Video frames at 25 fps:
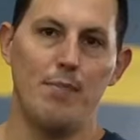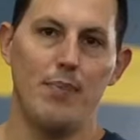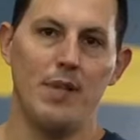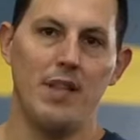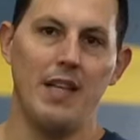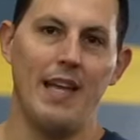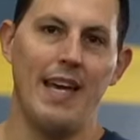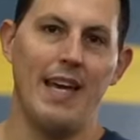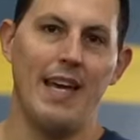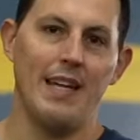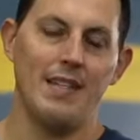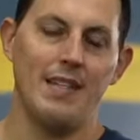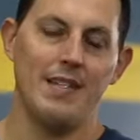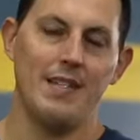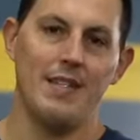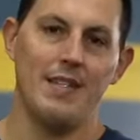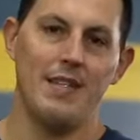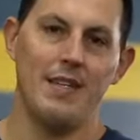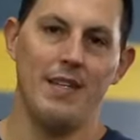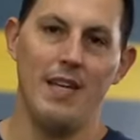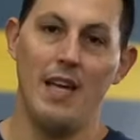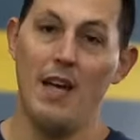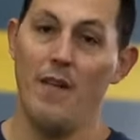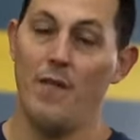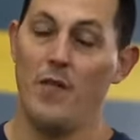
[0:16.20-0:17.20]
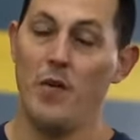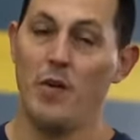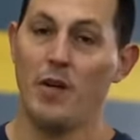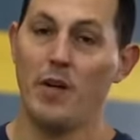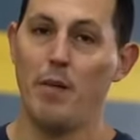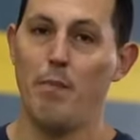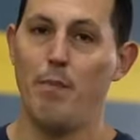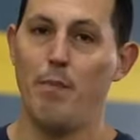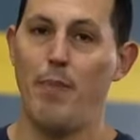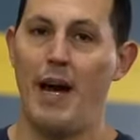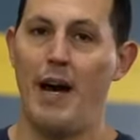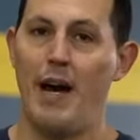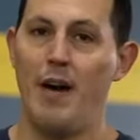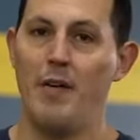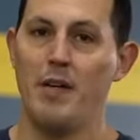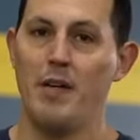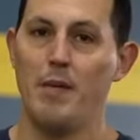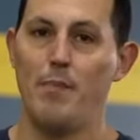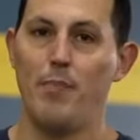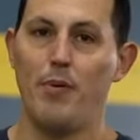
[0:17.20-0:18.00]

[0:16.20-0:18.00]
plant. If you can bound and